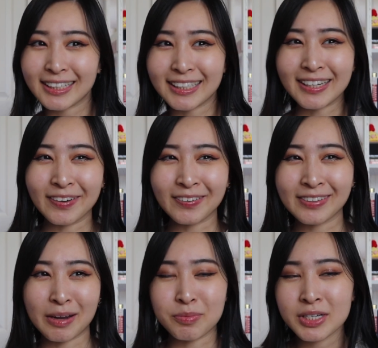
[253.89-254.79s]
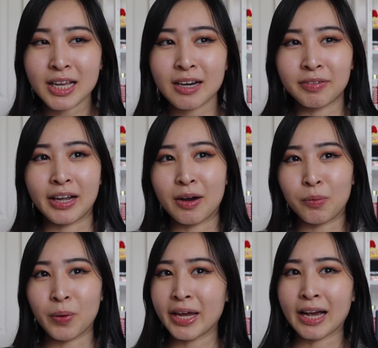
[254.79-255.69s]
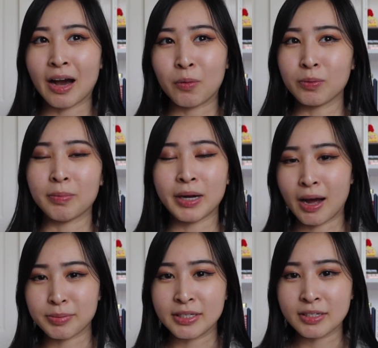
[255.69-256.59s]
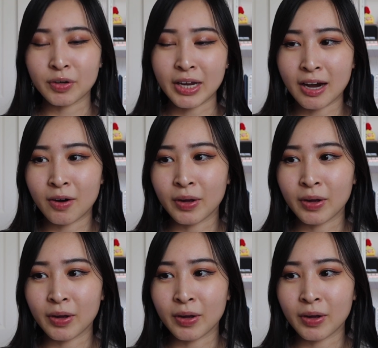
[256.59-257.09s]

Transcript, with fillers: you know, I'm just kind of like weighing out my options right now.